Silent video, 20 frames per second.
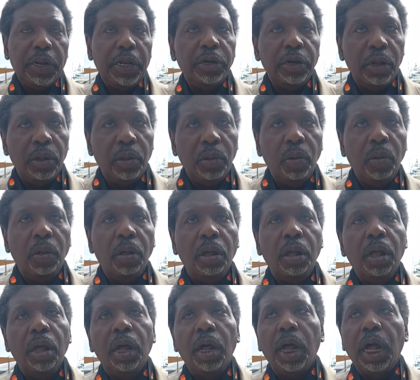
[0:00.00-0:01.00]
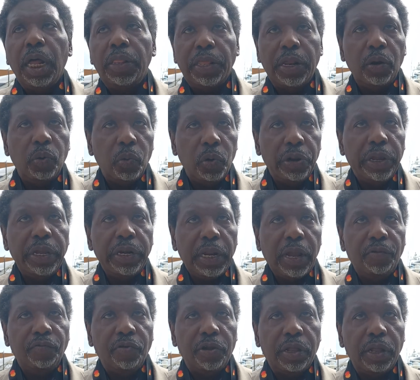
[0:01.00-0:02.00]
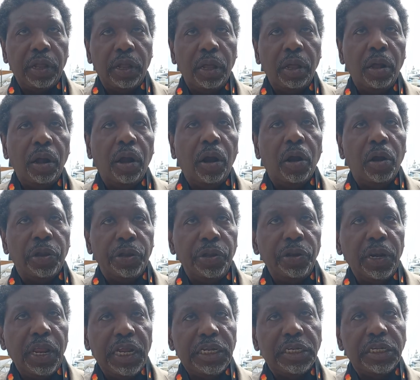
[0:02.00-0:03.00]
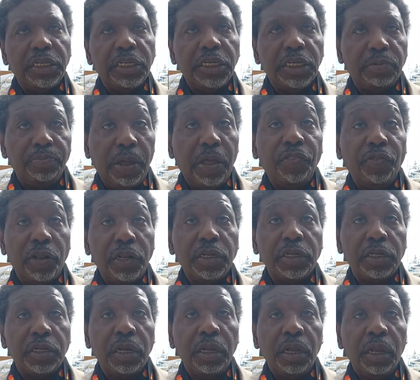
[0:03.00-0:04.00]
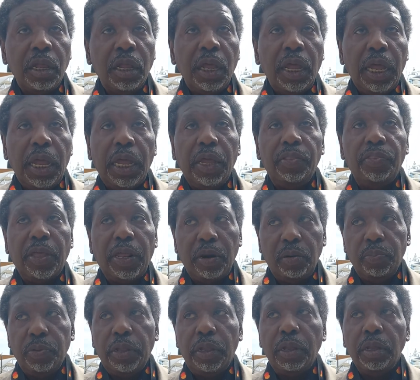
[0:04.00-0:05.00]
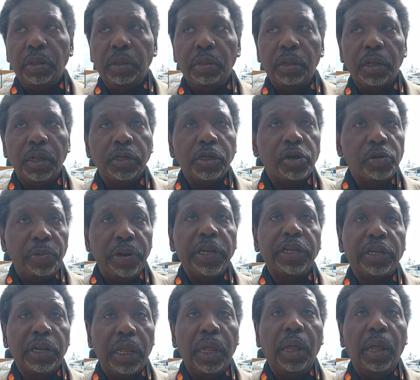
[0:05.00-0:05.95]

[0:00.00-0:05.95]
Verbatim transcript: I know that are working in Africa are utilizing these methods, and that'll be tremendously